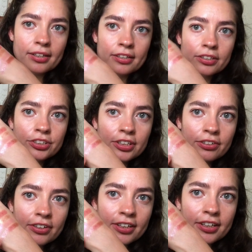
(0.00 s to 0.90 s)
the
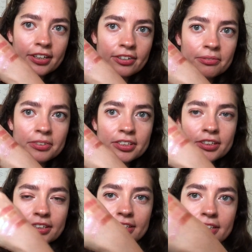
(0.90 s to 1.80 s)
shade right here, it
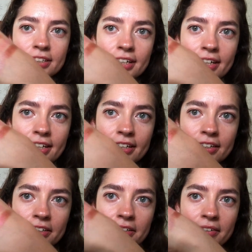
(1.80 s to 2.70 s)
almost looks like
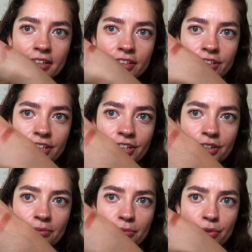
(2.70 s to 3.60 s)
the
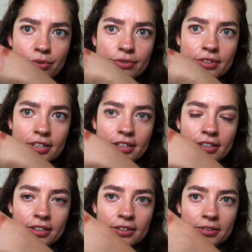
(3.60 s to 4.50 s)
Terra Moon
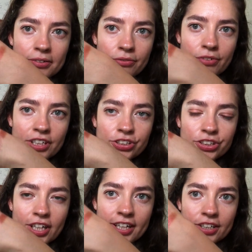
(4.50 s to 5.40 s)
Red
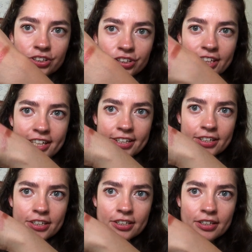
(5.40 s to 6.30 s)
Giant
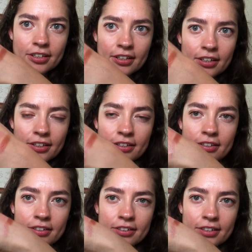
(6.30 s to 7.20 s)
shade,
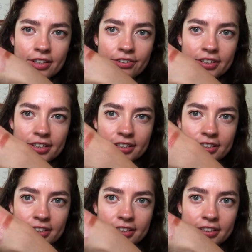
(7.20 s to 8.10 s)
the
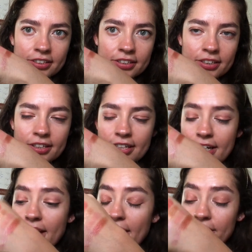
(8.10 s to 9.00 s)
iridescent.
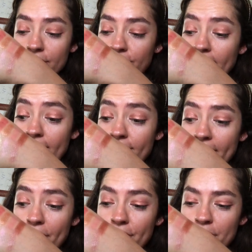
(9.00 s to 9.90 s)
I don't have
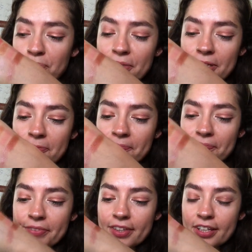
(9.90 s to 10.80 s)
that one, but
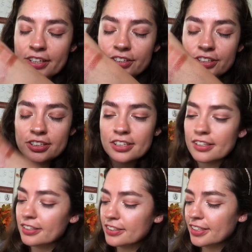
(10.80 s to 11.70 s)
it
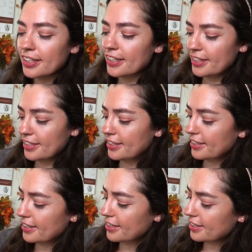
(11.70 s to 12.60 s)
just looks like it.
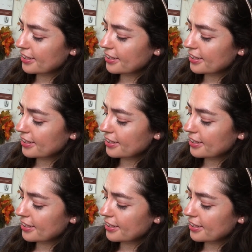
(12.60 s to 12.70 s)
Like,